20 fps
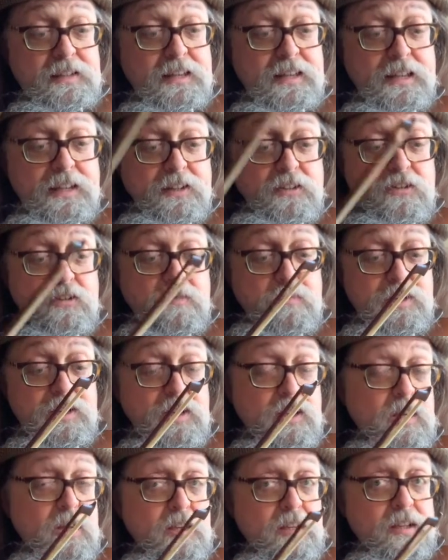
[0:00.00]
instrument,
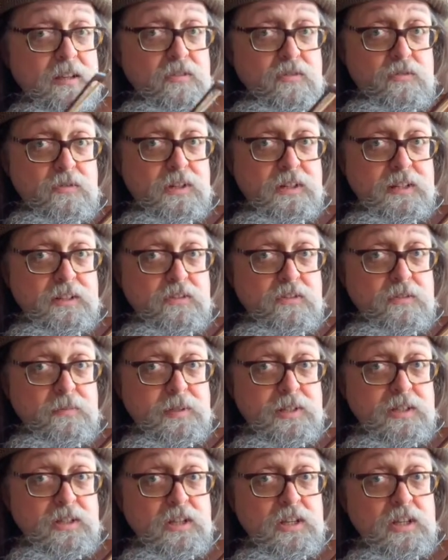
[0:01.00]
stringed
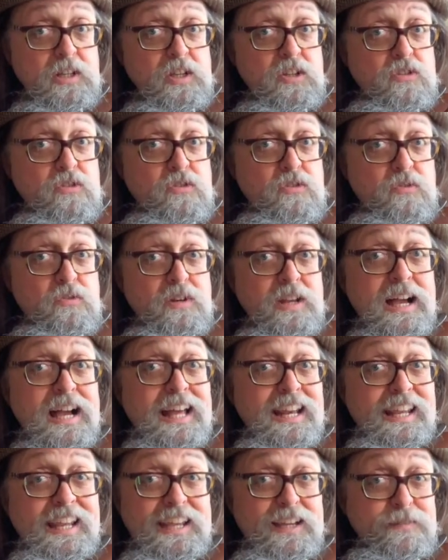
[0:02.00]
instrument, do
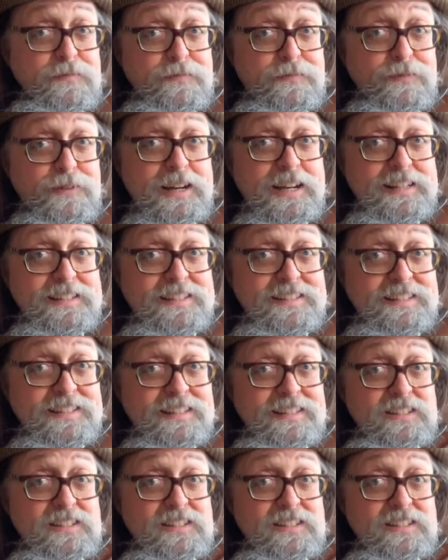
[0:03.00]
not have frets.